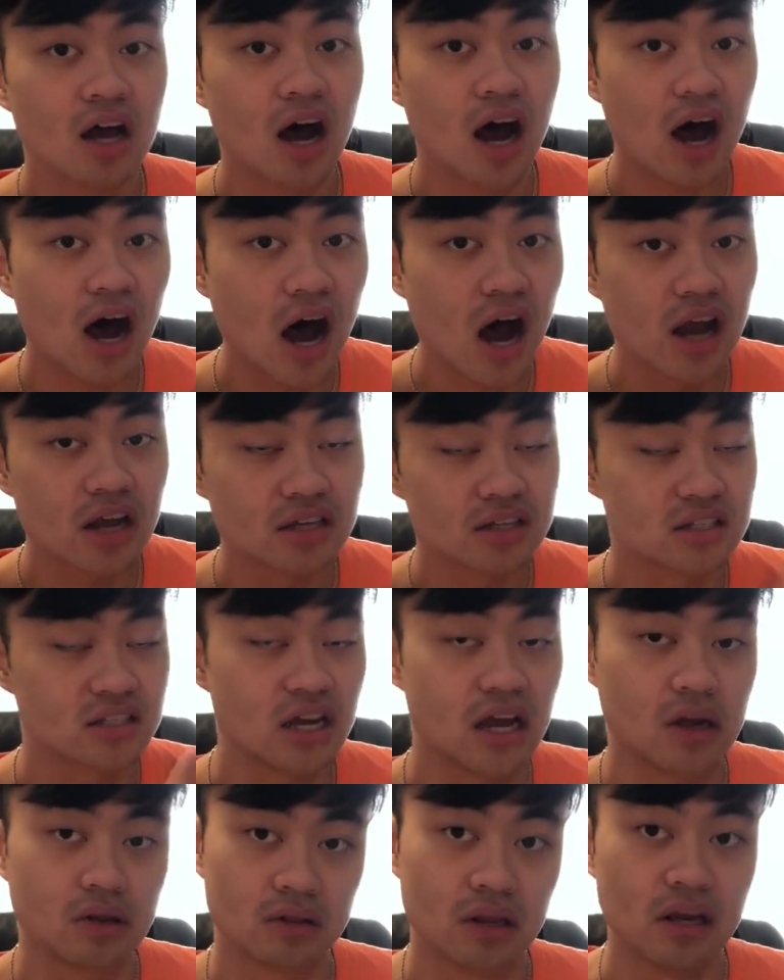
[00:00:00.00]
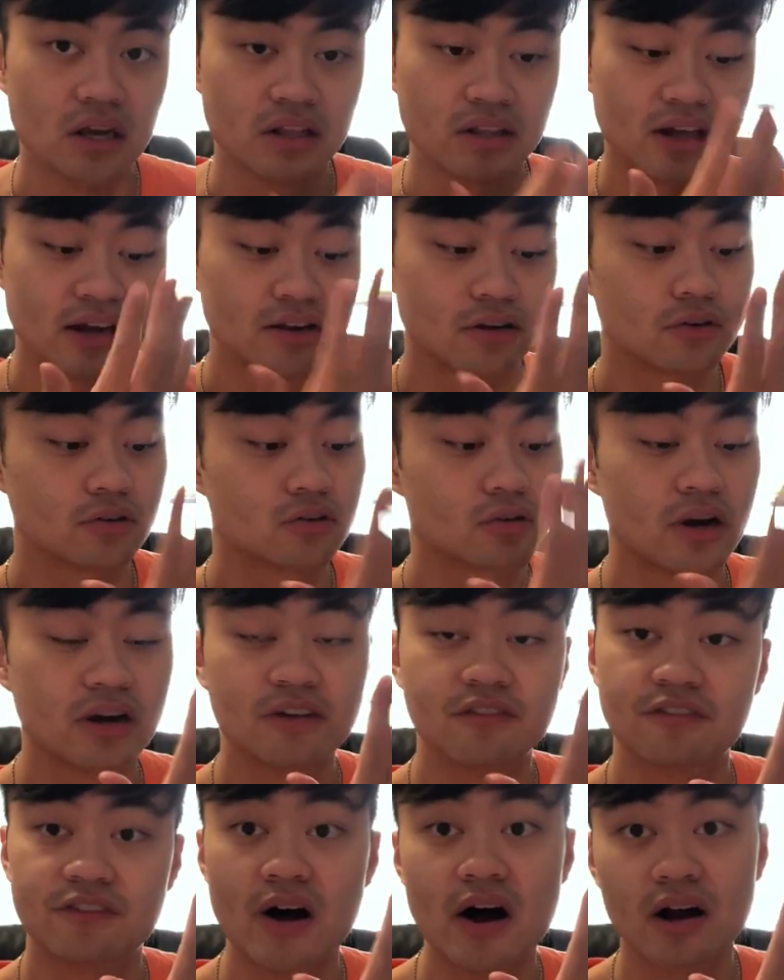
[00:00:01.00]
hawing sound that you're trying to
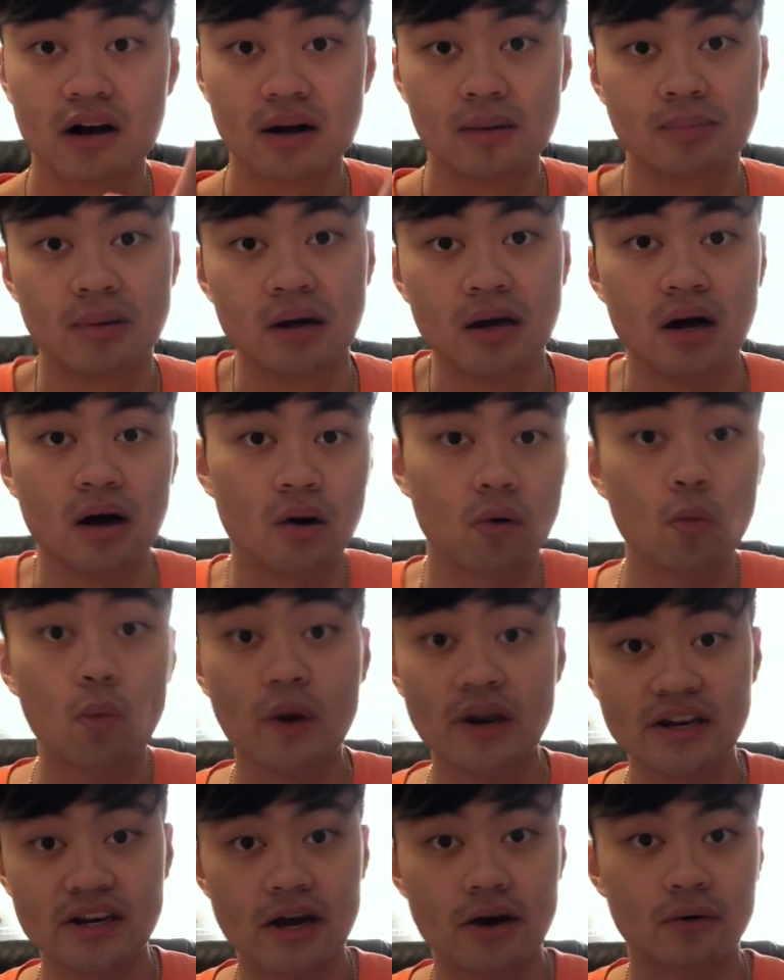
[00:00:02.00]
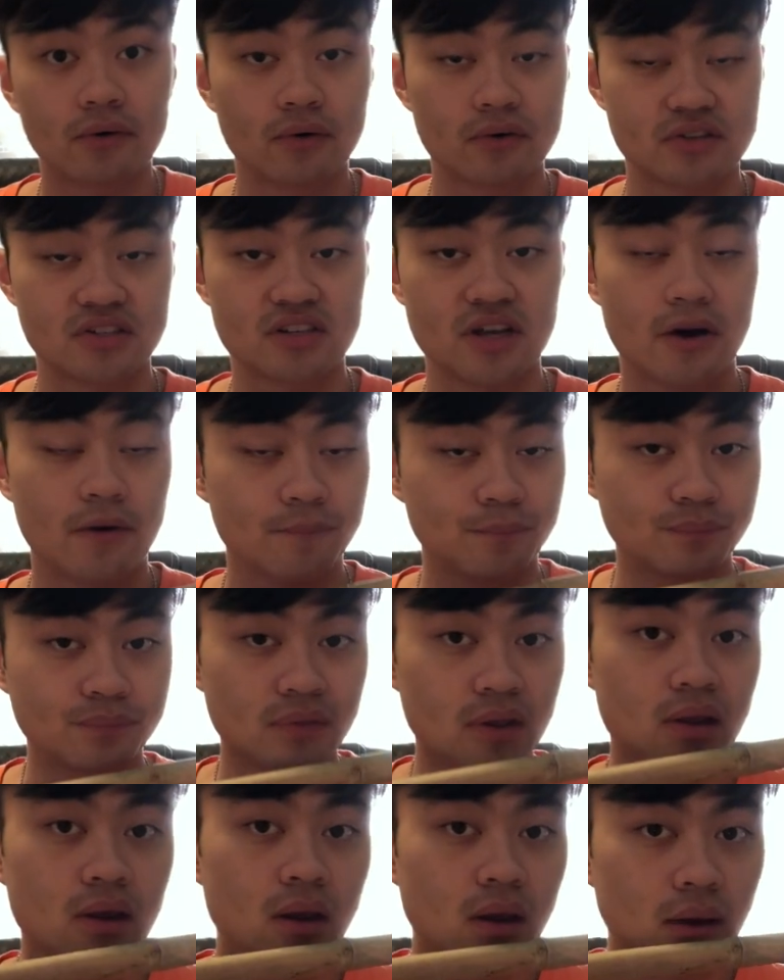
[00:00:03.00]
fog up a window or so.
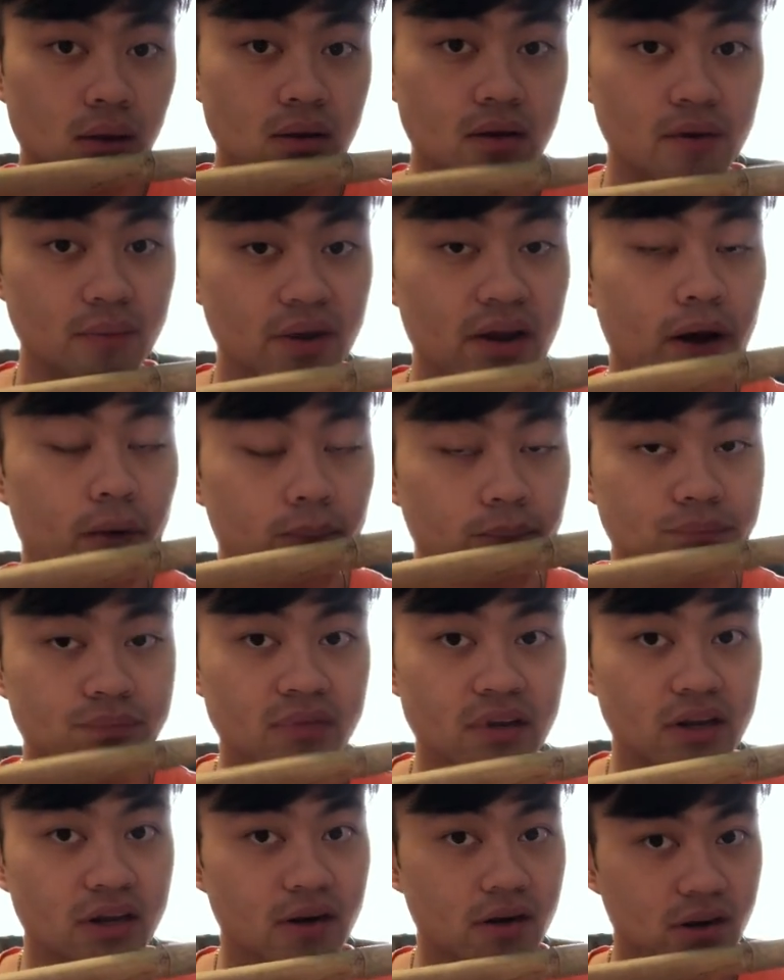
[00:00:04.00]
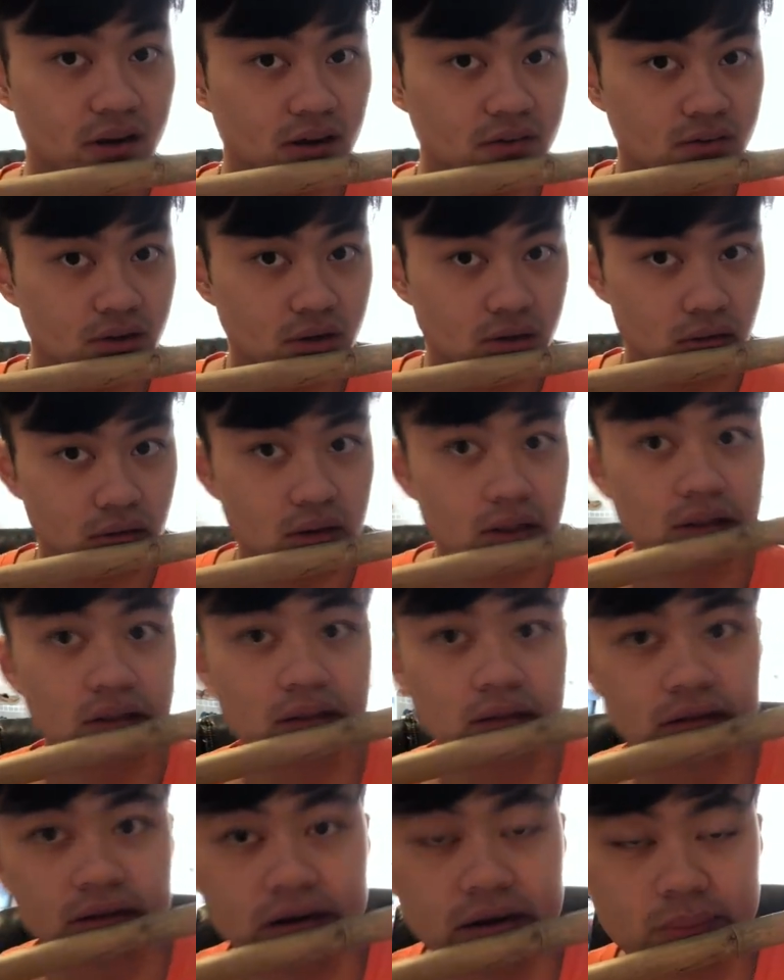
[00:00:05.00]
Here we go. You're gonna cover,
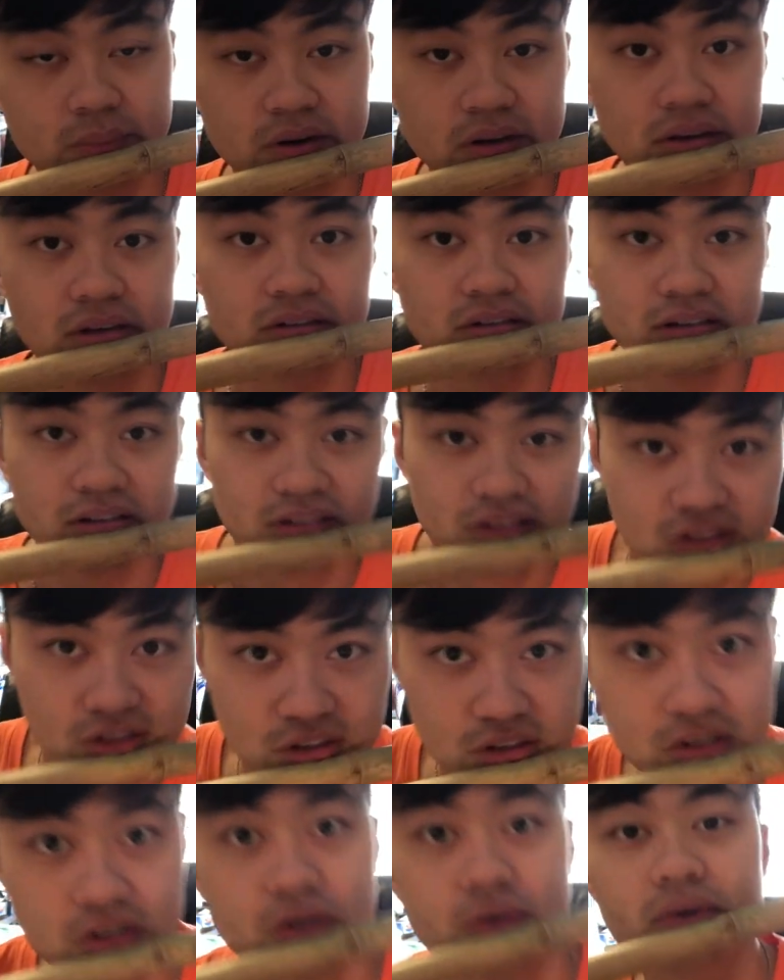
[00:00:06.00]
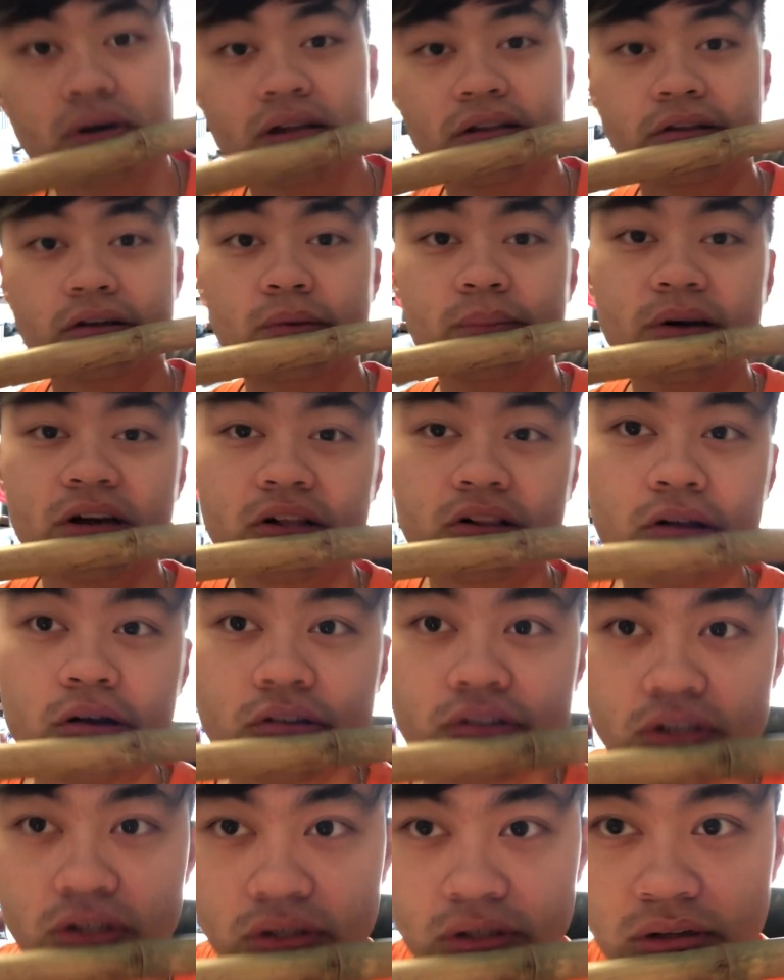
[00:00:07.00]
here I'm gonna scoot a little bit
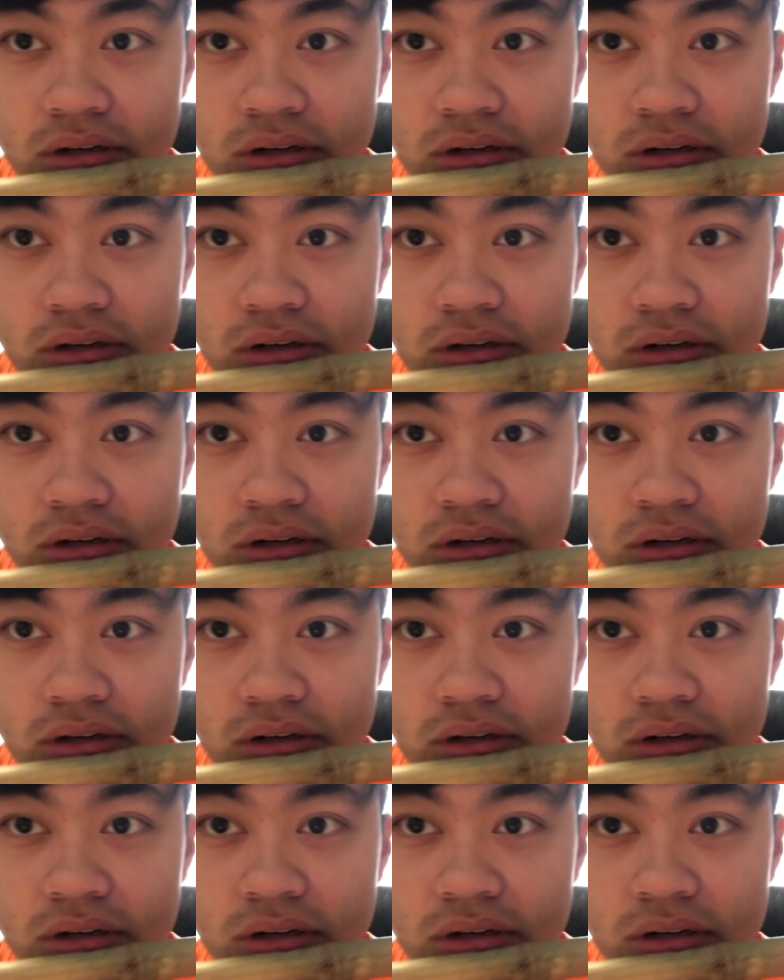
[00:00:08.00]
closer